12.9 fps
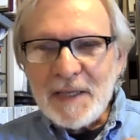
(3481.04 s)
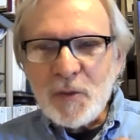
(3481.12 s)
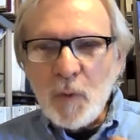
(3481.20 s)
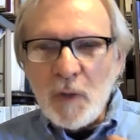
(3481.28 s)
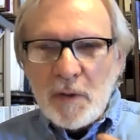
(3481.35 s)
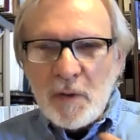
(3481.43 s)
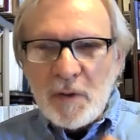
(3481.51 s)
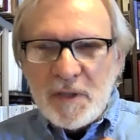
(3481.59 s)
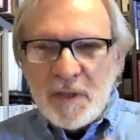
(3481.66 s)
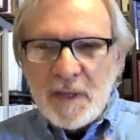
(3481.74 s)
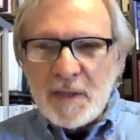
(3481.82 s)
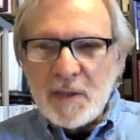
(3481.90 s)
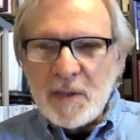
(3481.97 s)
it's one of those
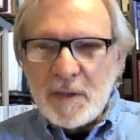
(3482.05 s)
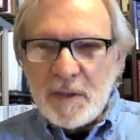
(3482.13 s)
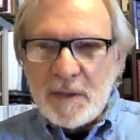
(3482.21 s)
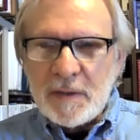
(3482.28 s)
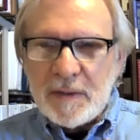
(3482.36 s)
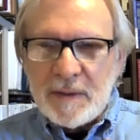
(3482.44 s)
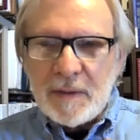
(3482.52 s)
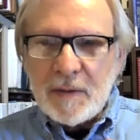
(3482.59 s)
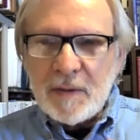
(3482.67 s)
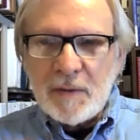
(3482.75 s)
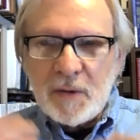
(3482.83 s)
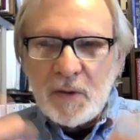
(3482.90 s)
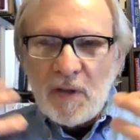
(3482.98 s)
things that's
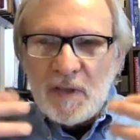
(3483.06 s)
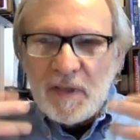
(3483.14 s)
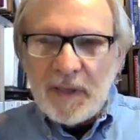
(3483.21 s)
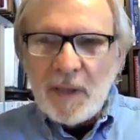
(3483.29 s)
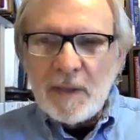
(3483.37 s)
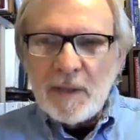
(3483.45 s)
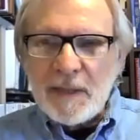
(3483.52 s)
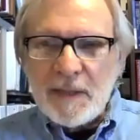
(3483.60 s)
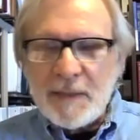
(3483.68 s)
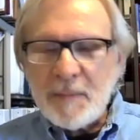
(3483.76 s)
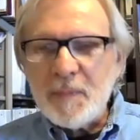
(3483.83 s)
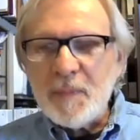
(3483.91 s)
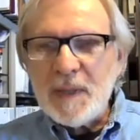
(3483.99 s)
sort of silly
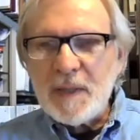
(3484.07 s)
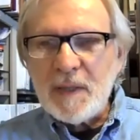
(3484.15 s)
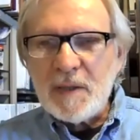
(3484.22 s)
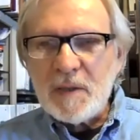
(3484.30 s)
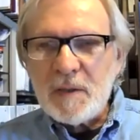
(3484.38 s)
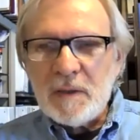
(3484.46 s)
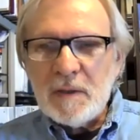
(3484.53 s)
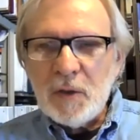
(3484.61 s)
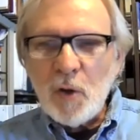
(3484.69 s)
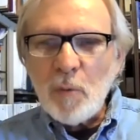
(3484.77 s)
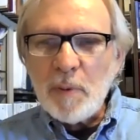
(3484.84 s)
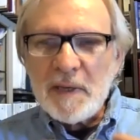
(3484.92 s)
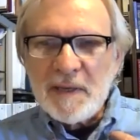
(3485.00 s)
because
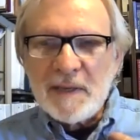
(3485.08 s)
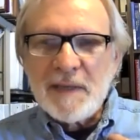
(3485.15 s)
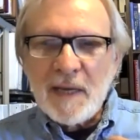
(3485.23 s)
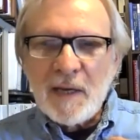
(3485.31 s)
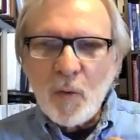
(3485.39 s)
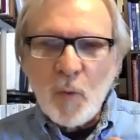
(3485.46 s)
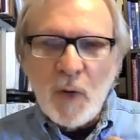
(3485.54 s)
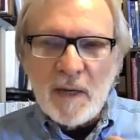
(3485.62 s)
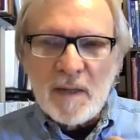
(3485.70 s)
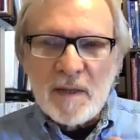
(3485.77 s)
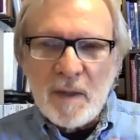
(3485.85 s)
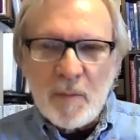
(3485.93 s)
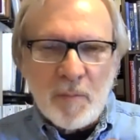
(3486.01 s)
nobody can take away
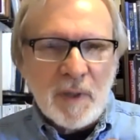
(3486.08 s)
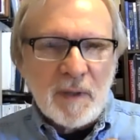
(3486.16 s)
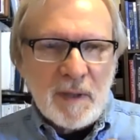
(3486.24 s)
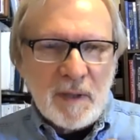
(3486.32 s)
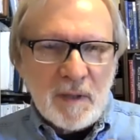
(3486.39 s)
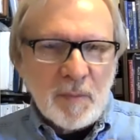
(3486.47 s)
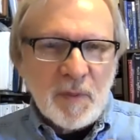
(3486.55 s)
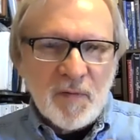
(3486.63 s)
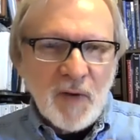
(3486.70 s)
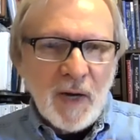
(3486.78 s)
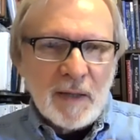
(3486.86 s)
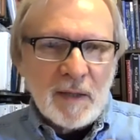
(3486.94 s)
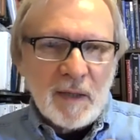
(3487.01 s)
the ability to be
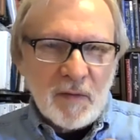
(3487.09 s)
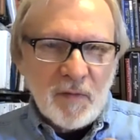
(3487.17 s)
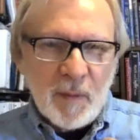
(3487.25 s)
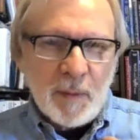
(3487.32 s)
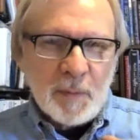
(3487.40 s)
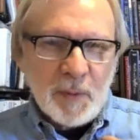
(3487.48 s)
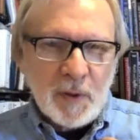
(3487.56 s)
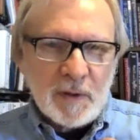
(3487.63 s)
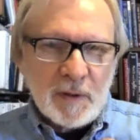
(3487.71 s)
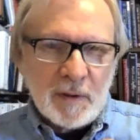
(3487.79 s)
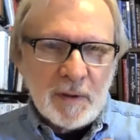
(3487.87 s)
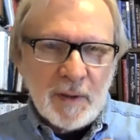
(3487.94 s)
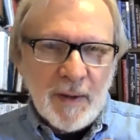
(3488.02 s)
violent from a
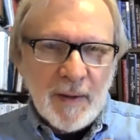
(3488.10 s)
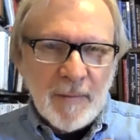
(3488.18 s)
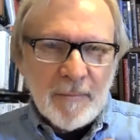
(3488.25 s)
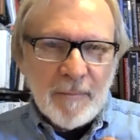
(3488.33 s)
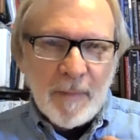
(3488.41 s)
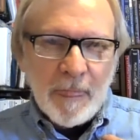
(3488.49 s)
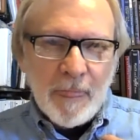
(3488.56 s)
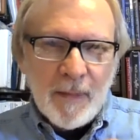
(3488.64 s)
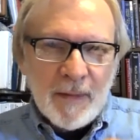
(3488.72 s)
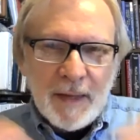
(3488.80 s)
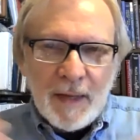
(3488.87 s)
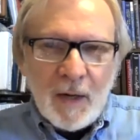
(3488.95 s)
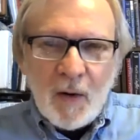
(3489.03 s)
person.
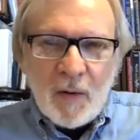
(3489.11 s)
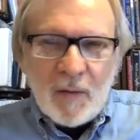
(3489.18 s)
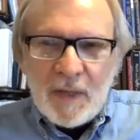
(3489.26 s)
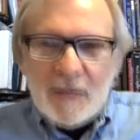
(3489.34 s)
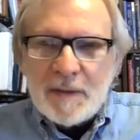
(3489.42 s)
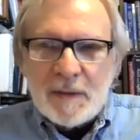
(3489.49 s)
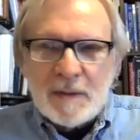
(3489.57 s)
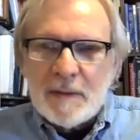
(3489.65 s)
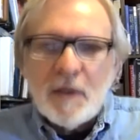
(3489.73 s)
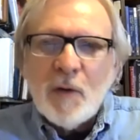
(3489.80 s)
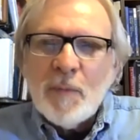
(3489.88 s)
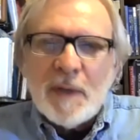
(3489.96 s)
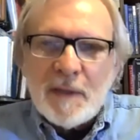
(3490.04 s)
You know, that's,
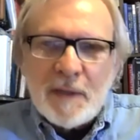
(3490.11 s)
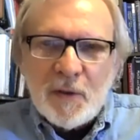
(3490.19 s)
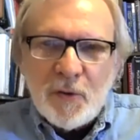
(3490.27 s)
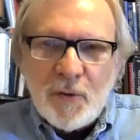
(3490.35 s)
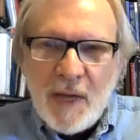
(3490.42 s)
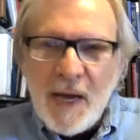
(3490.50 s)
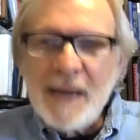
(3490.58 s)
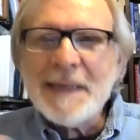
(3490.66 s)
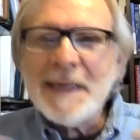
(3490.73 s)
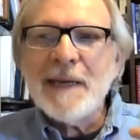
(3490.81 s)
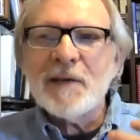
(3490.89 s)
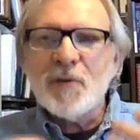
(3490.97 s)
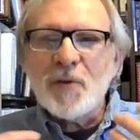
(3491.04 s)
nobody can do that. I
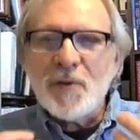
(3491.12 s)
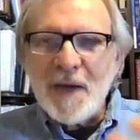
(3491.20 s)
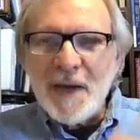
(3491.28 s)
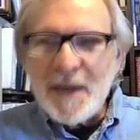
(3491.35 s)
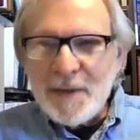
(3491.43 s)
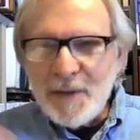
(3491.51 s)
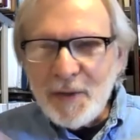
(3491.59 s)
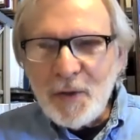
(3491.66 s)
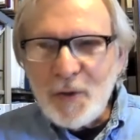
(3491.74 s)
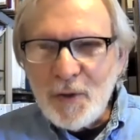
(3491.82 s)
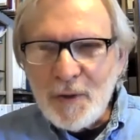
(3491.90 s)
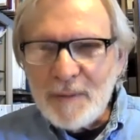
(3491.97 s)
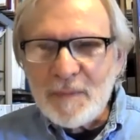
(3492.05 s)
can't do that.
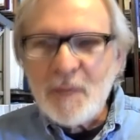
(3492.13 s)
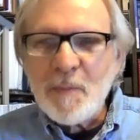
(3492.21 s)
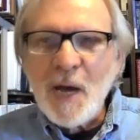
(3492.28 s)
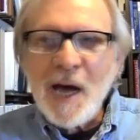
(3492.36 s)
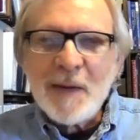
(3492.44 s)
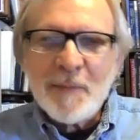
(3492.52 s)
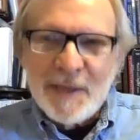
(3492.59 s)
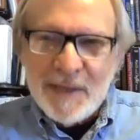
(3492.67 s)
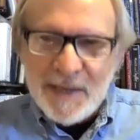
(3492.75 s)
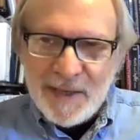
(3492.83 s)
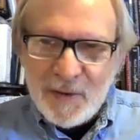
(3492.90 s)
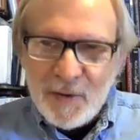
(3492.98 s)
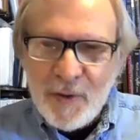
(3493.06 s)
The Mahatma
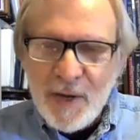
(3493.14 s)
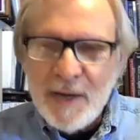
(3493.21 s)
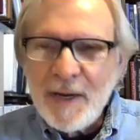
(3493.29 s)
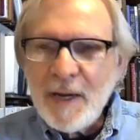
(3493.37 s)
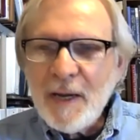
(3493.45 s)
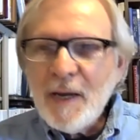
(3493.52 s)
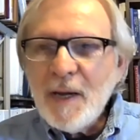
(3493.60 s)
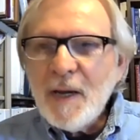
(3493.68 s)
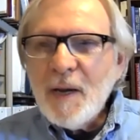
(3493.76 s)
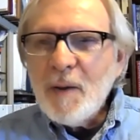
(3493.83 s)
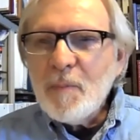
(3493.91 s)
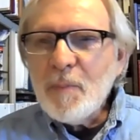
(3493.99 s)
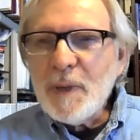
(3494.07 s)
can't do that.
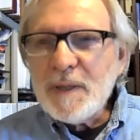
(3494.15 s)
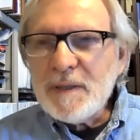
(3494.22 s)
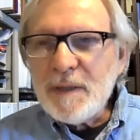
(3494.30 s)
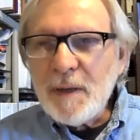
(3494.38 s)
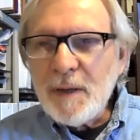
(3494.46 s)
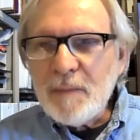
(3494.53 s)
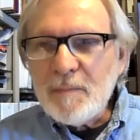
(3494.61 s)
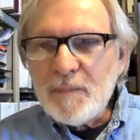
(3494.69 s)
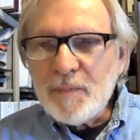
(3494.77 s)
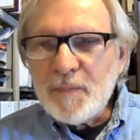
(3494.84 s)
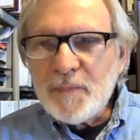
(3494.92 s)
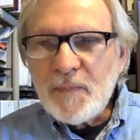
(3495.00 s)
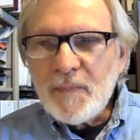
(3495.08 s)
But um,
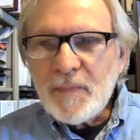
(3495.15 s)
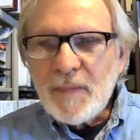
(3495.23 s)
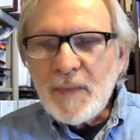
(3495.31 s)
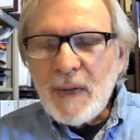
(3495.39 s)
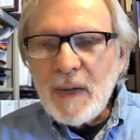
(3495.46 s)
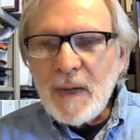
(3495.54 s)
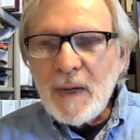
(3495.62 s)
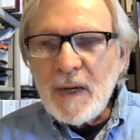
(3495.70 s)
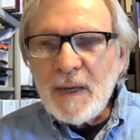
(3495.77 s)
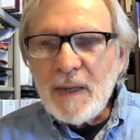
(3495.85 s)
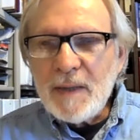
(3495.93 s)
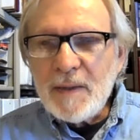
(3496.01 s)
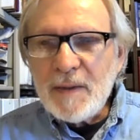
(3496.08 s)

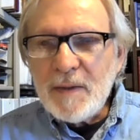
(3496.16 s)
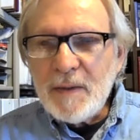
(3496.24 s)
uh,